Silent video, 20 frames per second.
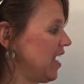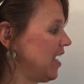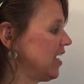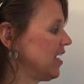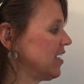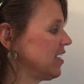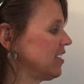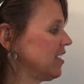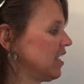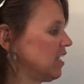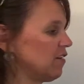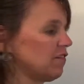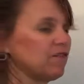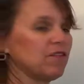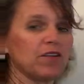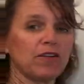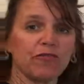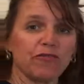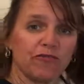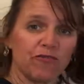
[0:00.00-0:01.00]
And
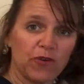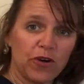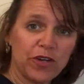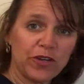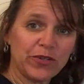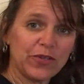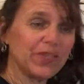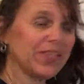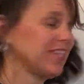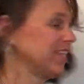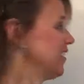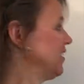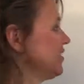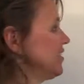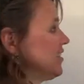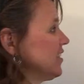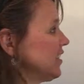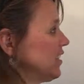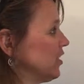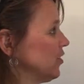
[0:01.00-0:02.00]
if you FOILed
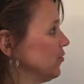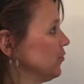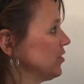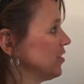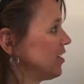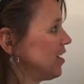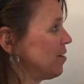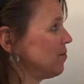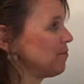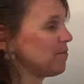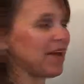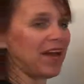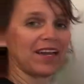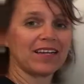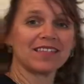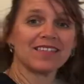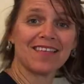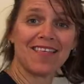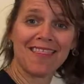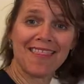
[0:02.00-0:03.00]
this, you would come
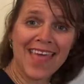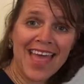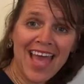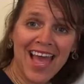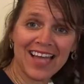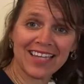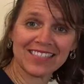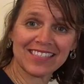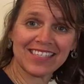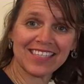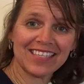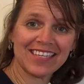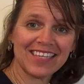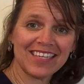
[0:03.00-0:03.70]
back to that.